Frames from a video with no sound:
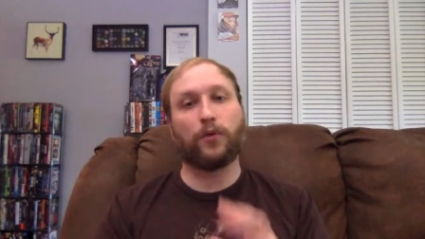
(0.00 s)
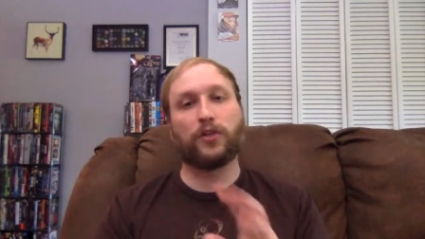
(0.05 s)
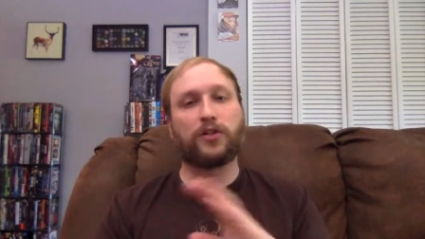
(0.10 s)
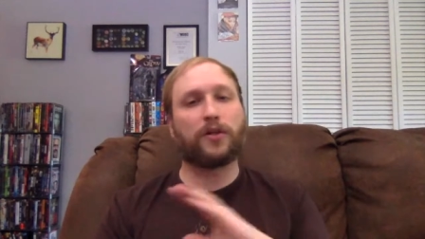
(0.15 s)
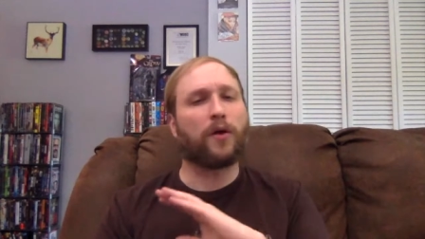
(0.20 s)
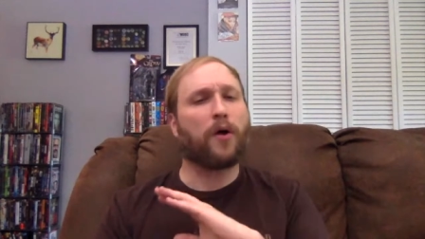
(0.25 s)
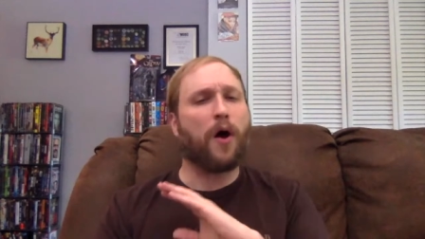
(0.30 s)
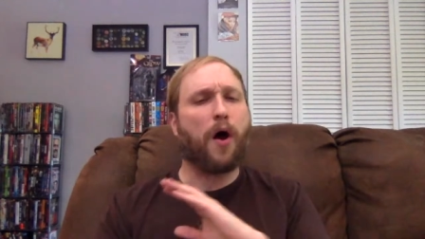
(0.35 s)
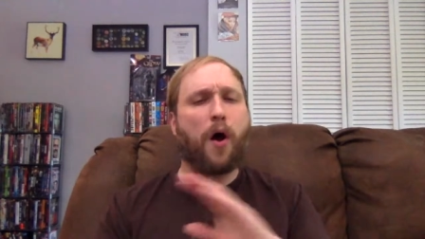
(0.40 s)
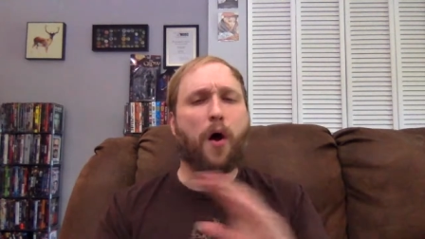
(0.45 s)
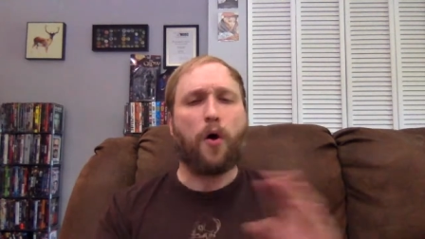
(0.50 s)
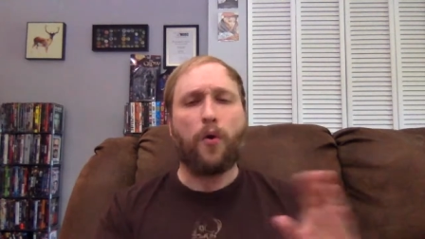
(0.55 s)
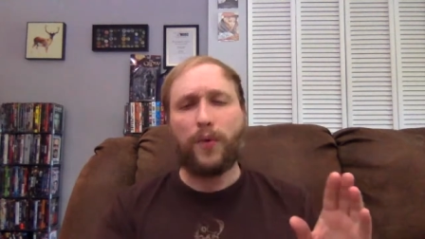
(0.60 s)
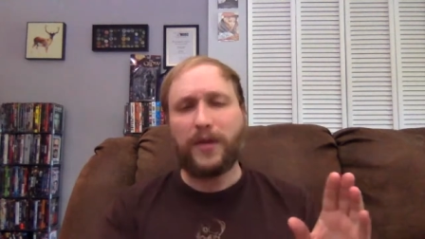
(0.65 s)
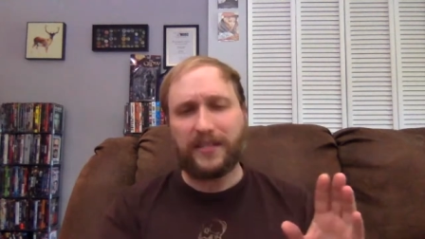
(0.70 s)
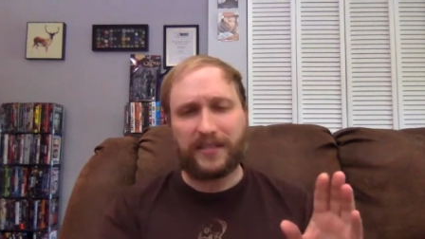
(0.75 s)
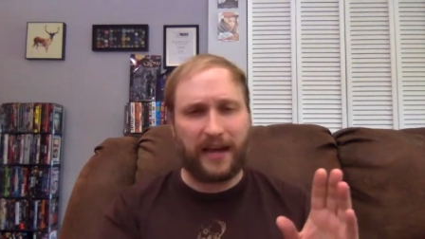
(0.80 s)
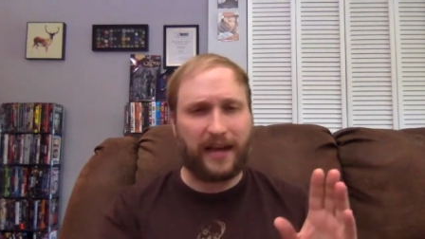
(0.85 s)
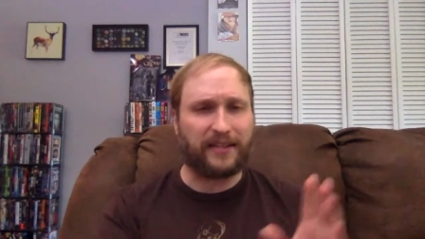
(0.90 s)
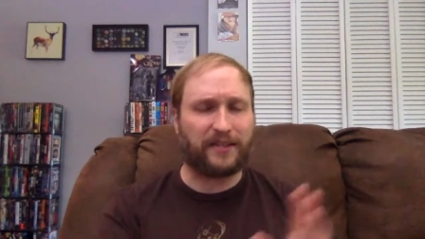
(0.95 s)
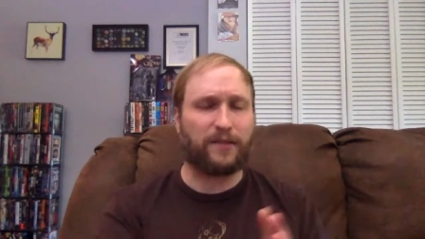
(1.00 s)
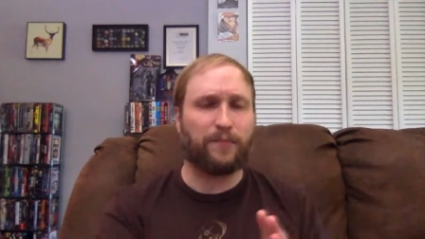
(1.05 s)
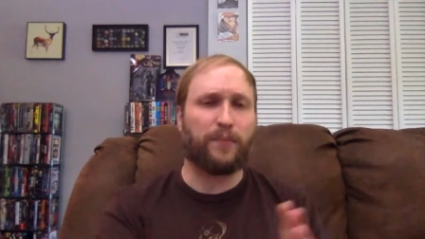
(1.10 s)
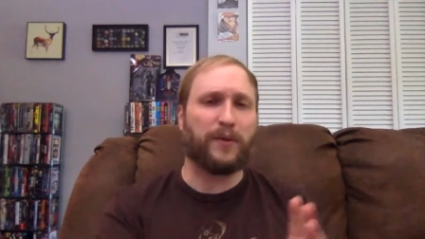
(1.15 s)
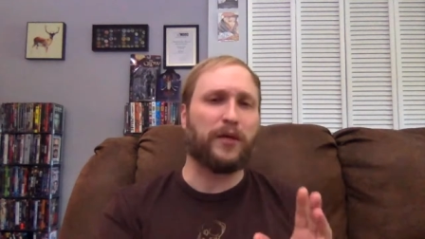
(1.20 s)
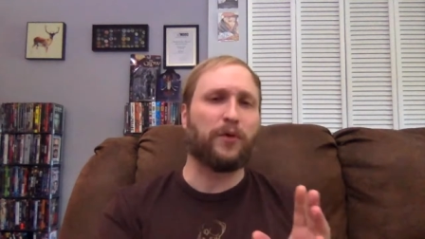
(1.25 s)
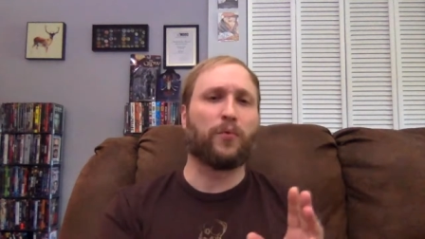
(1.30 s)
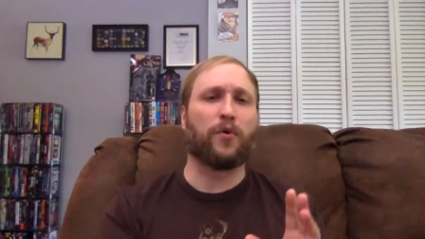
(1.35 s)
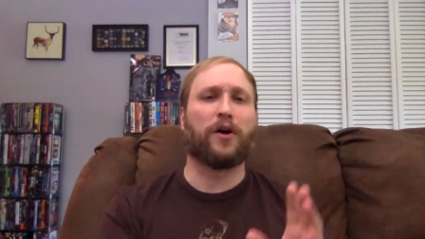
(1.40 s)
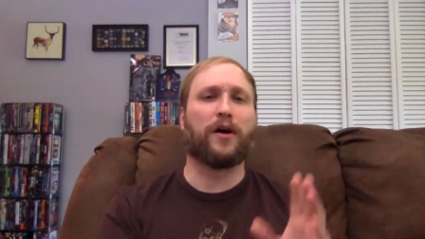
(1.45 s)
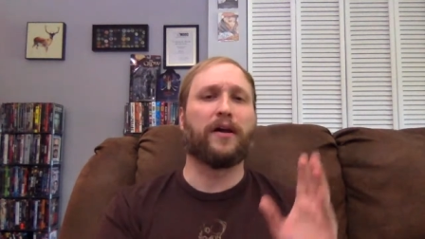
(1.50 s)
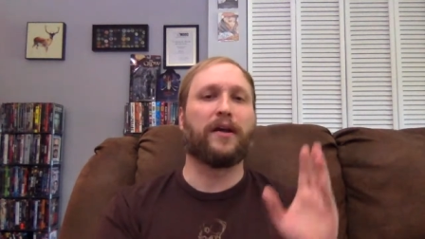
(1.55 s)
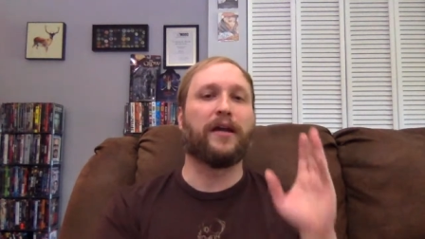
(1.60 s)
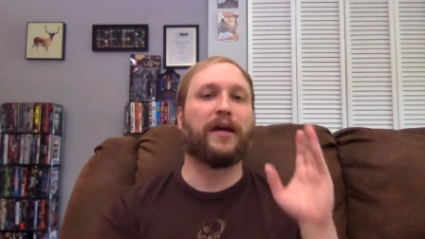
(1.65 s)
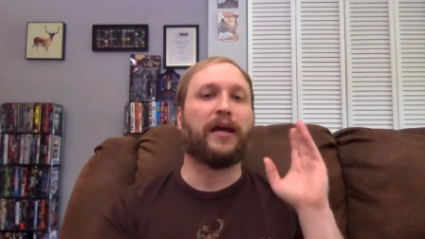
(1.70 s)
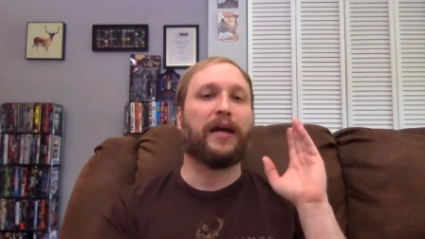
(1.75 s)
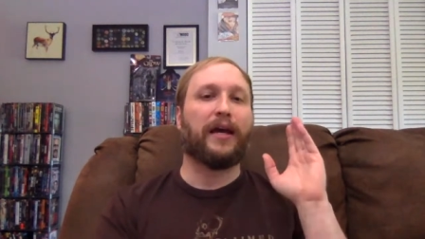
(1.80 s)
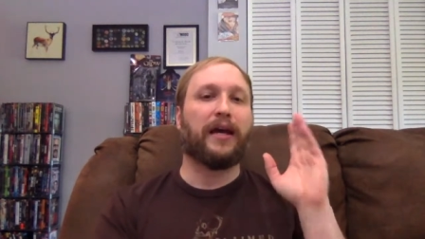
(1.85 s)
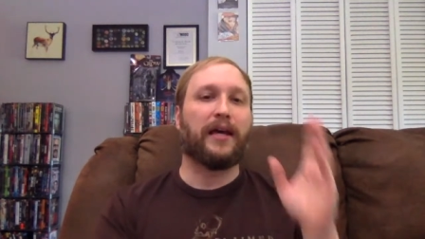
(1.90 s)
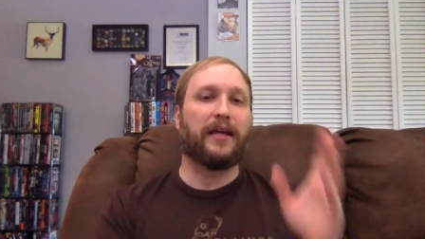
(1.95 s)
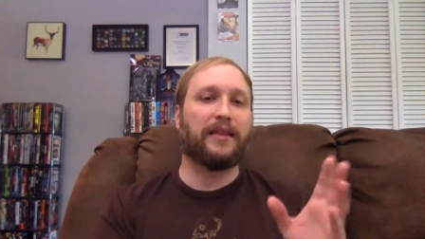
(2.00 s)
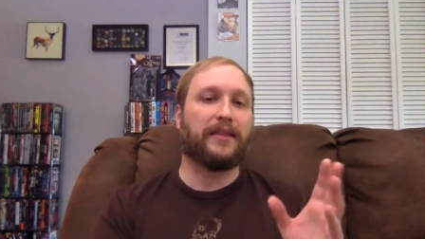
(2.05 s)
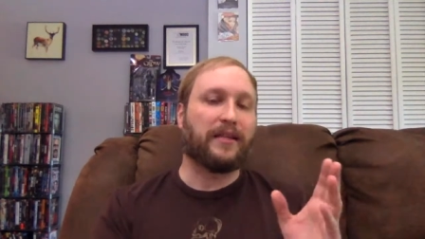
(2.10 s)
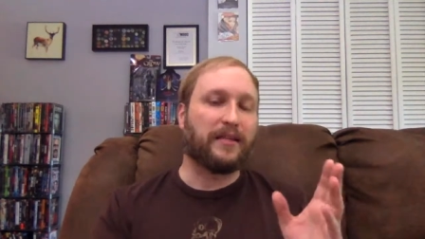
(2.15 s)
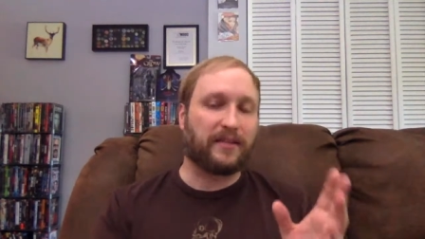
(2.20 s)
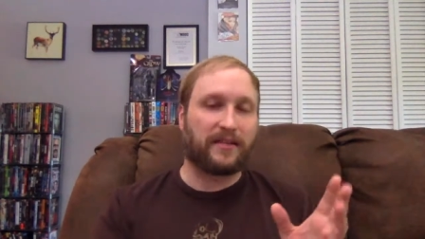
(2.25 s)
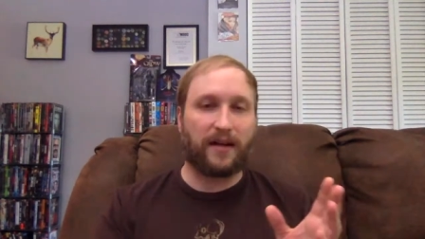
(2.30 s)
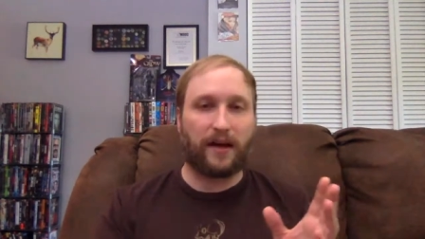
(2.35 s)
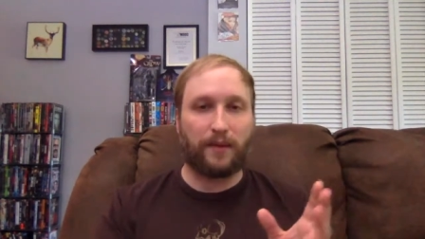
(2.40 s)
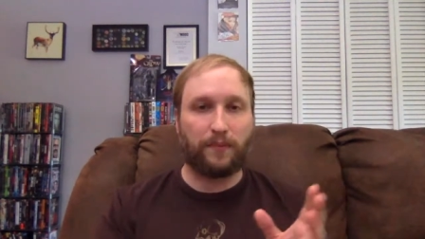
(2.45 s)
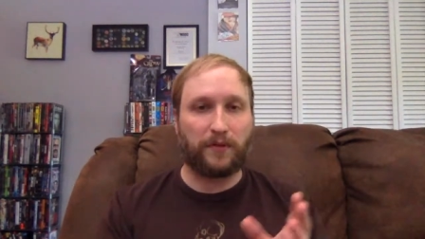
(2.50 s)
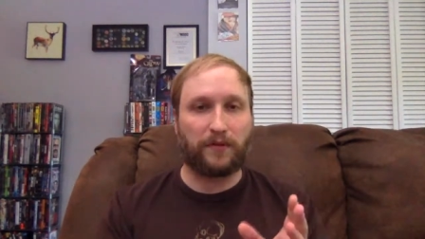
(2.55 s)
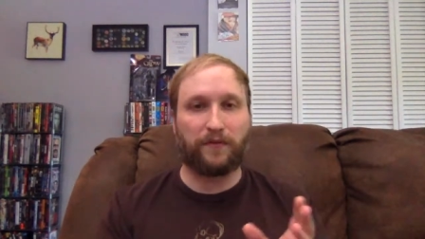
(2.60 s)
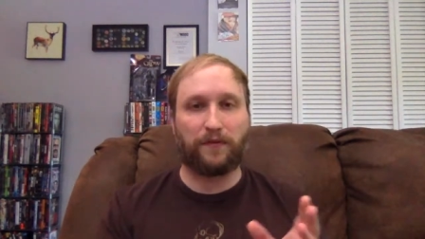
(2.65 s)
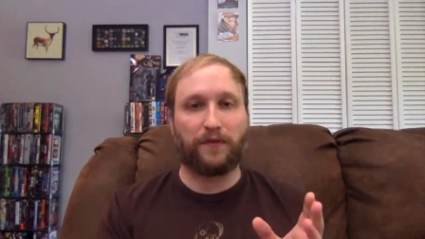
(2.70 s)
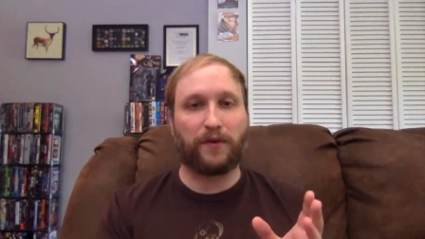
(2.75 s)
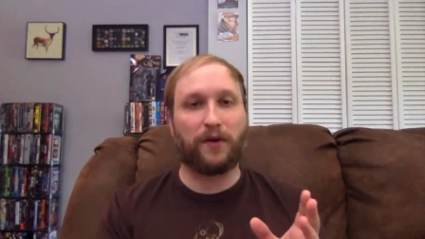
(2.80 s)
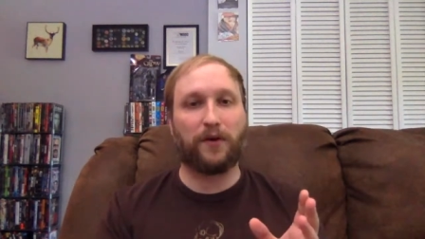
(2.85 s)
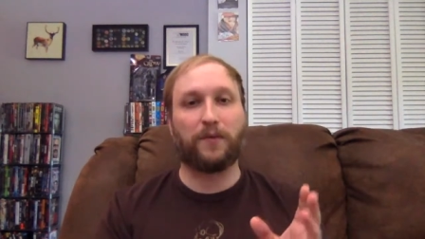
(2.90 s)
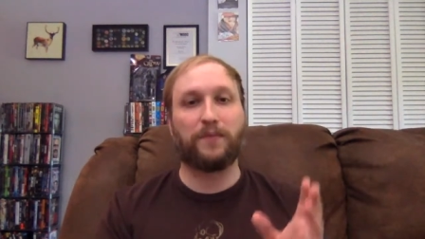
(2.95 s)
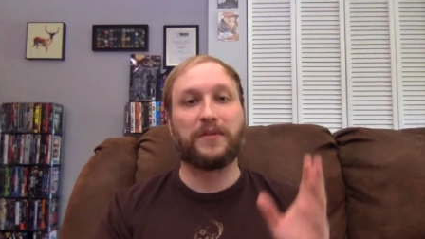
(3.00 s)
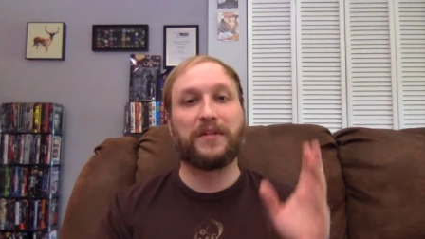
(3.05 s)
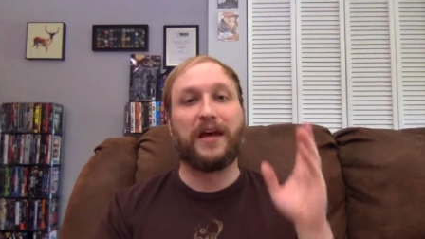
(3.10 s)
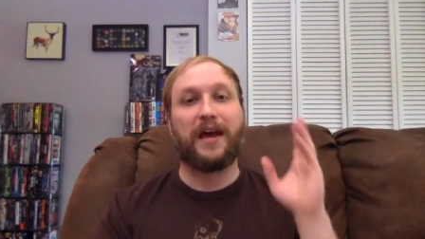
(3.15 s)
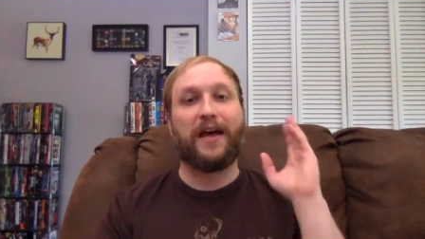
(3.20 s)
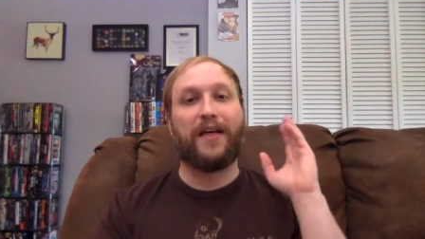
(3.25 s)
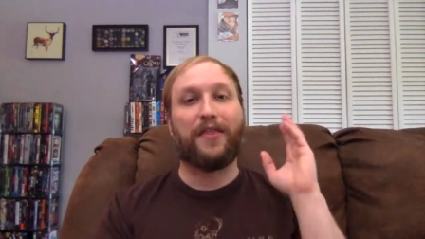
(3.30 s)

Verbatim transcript: which there always has to be one in these types of films,